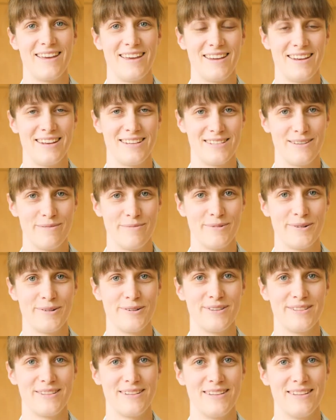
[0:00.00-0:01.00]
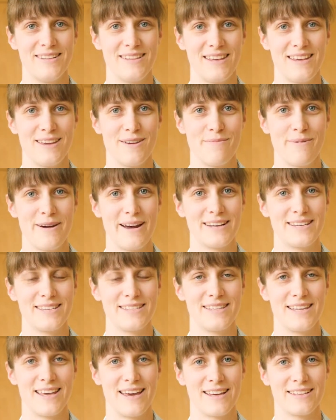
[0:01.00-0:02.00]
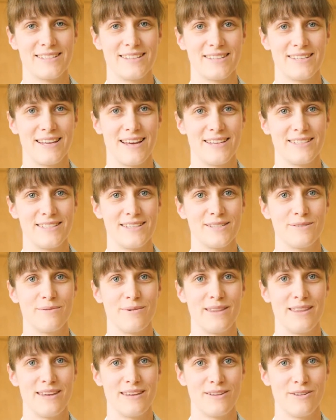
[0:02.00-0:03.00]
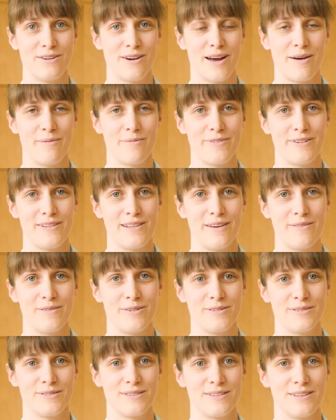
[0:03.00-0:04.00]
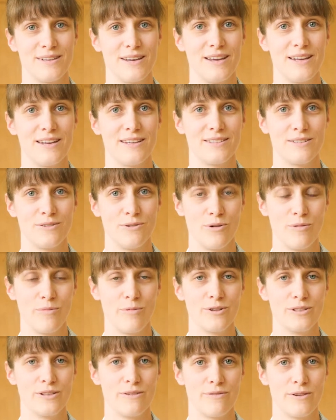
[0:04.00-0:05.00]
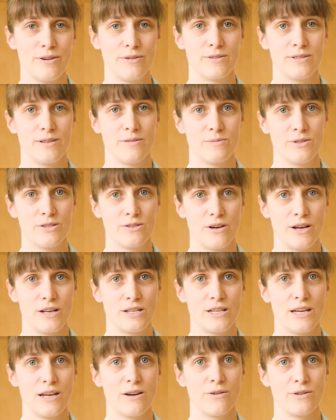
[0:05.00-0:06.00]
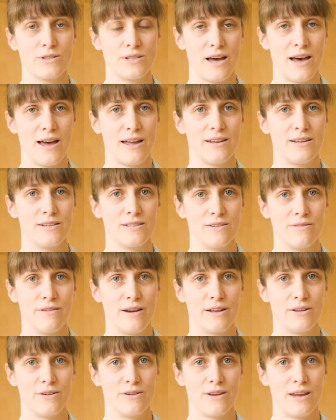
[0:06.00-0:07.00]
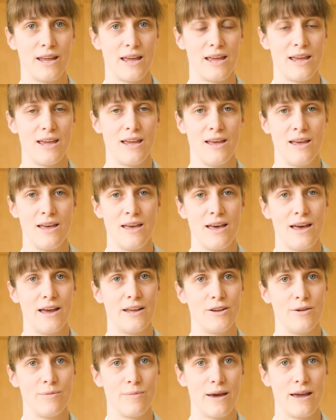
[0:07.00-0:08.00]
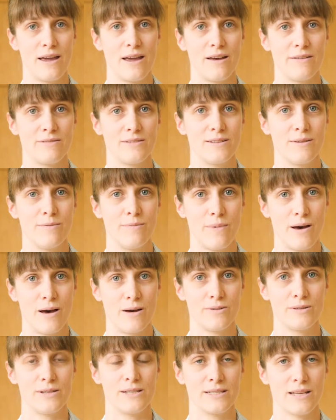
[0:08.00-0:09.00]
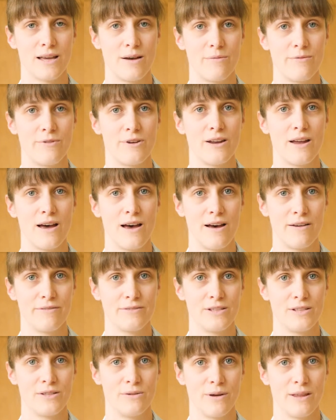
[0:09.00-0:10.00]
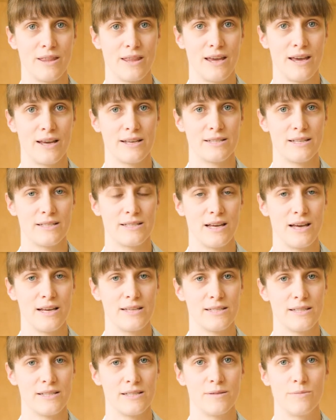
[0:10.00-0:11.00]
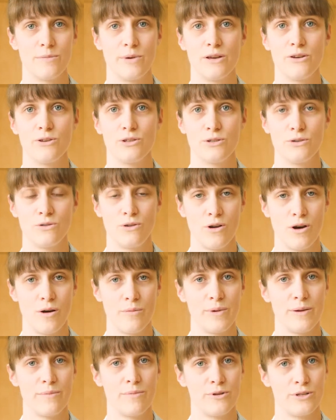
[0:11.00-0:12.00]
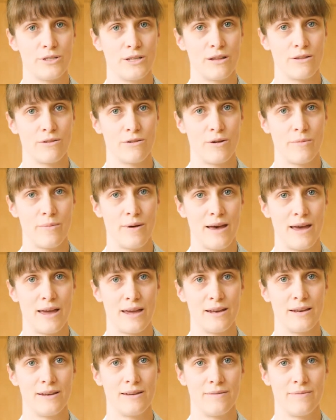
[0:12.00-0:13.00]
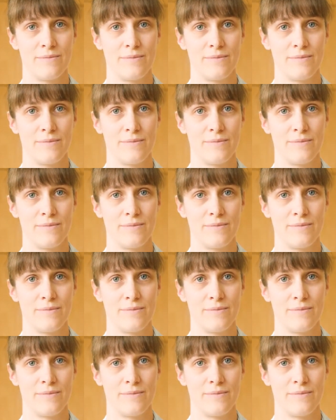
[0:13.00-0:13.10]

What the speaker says: It is important that you practice the exercises within your comfort levels. It is normal to feel some stretching or tightness around your knee, and you may have some mild discomfort after doing the exercises, but you should not be pushing through pain.